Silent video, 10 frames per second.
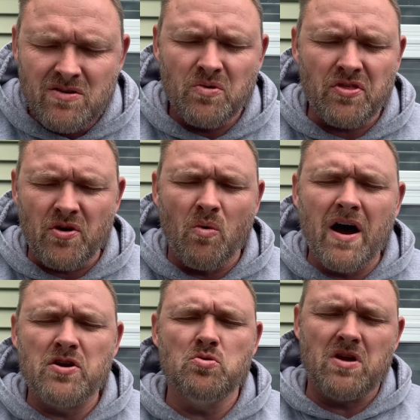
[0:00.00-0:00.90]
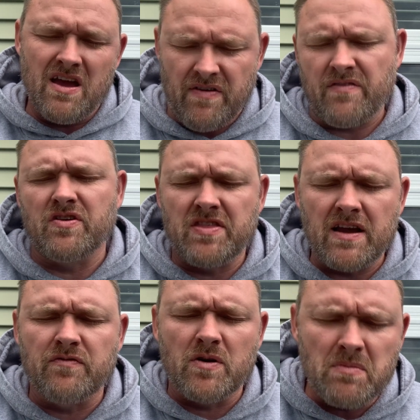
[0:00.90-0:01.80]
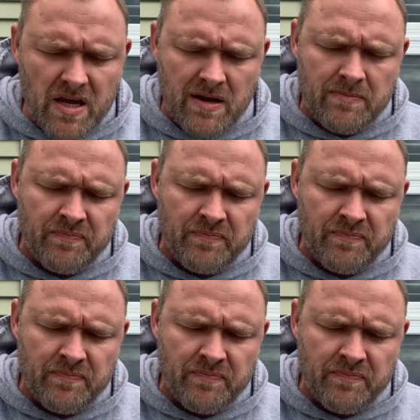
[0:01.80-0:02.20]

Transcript: with the one who gave everything for me.